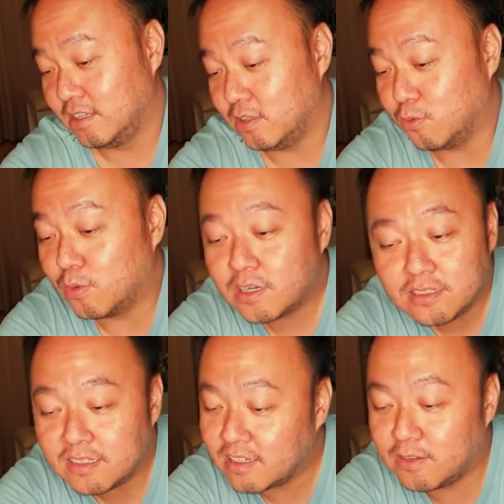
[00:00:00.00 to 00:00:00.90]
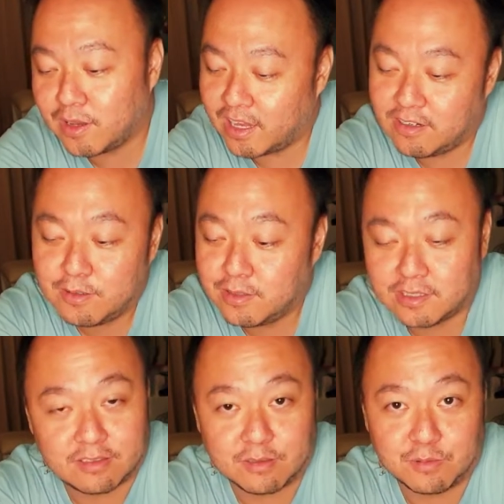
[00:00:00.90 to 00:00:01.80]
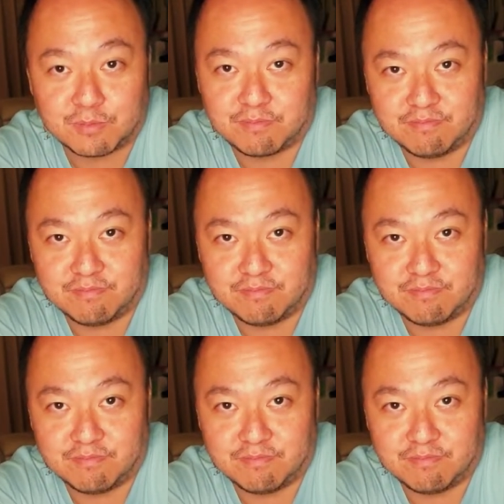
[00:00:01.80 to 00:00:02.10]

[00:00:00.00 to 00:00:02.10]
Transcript: the worst thing you can do is to